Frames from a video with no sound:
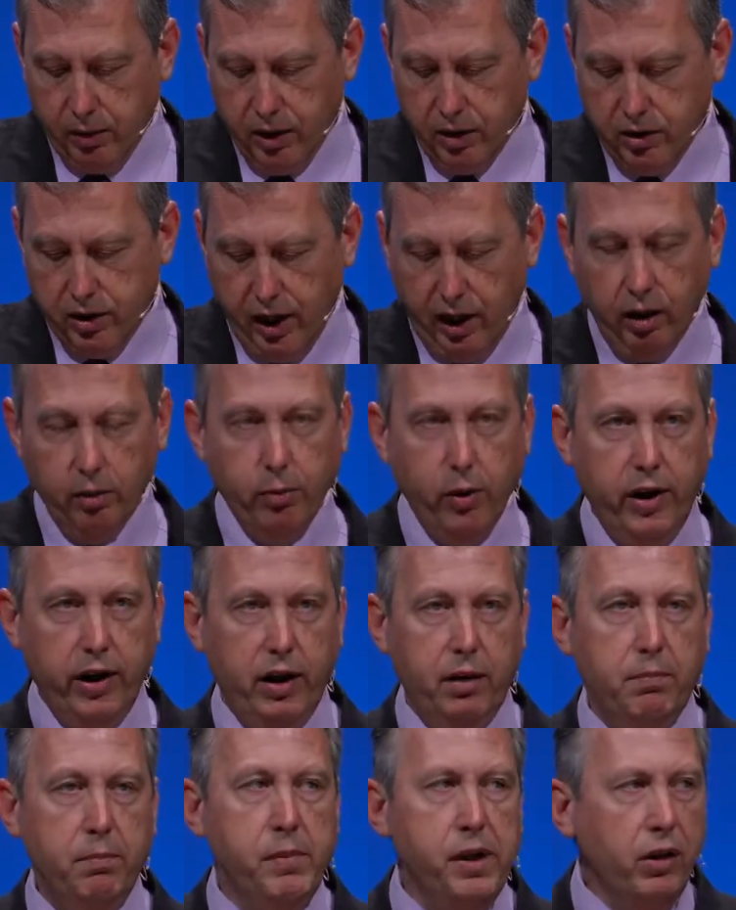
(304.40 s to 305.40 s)

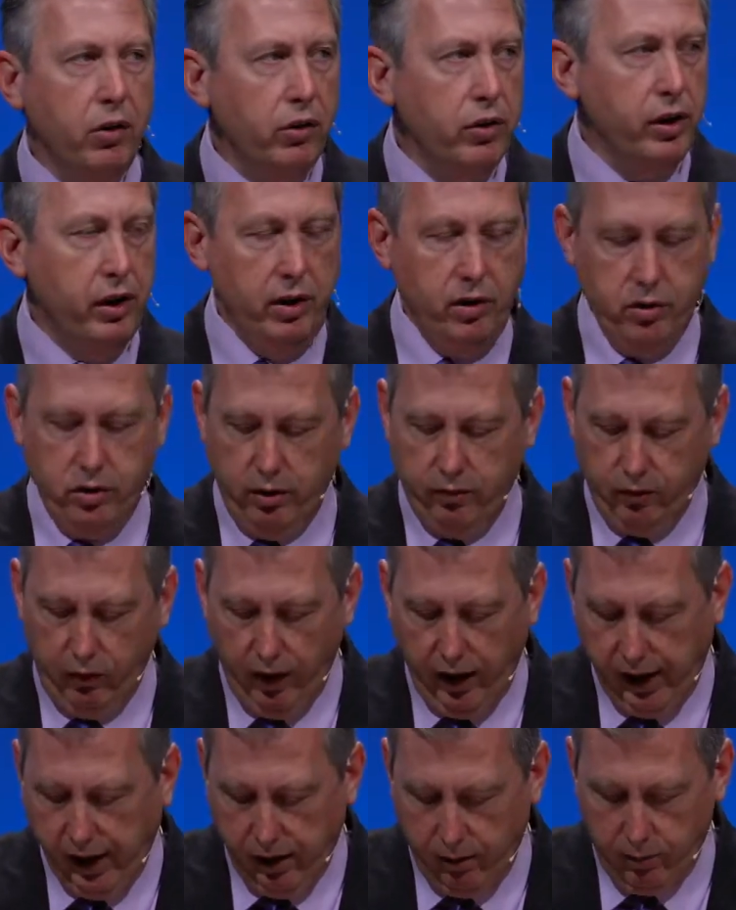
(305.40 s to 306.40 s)
celebrated, millions of
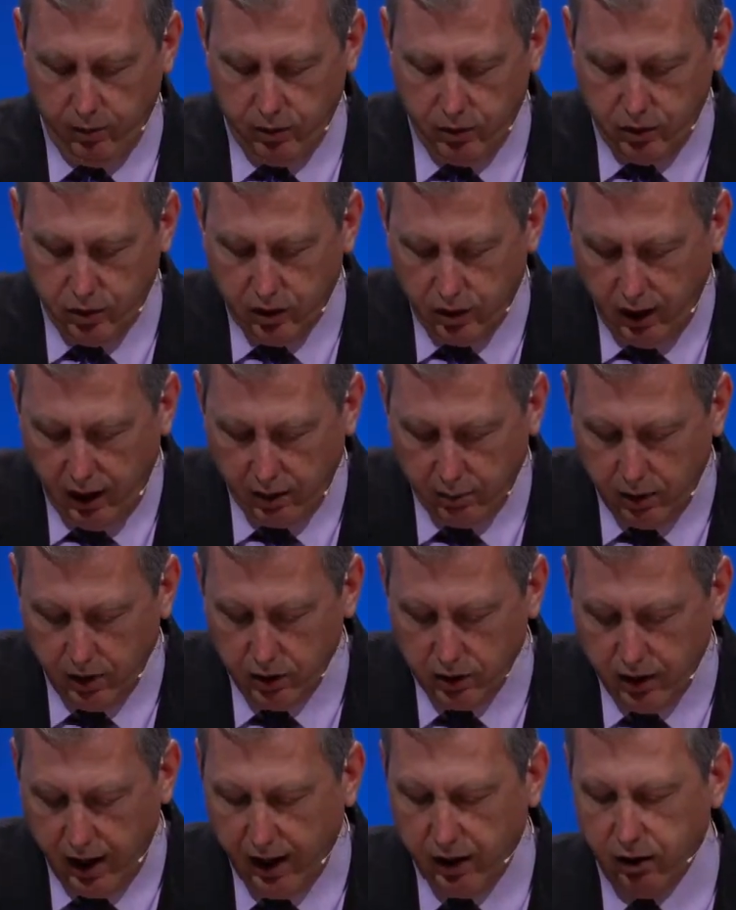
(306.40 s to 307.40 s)
lambs had been
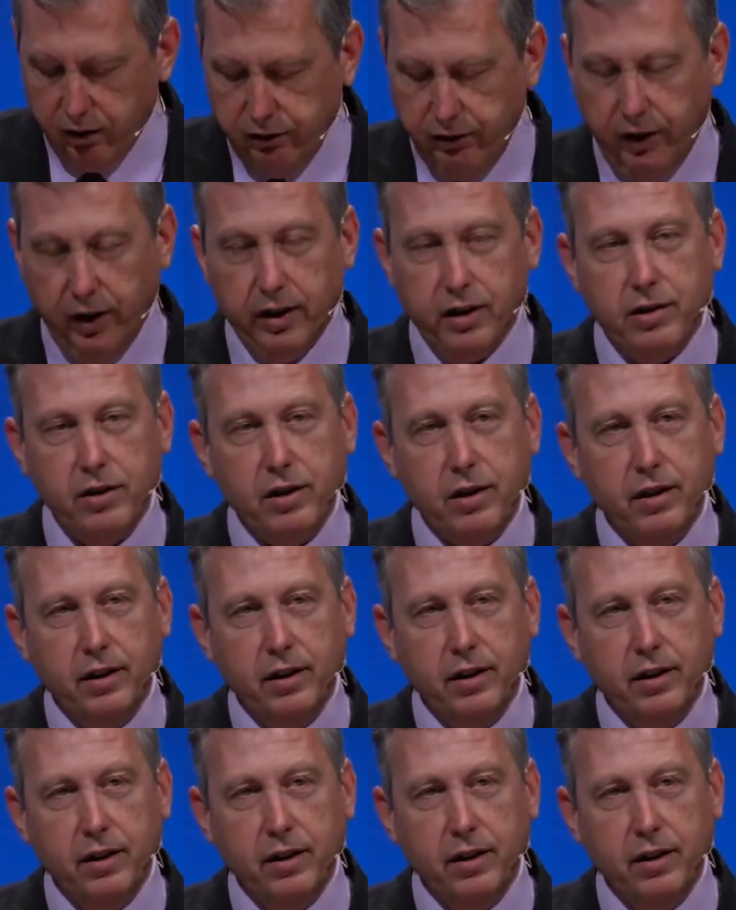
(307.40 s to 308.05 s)
sacrificed.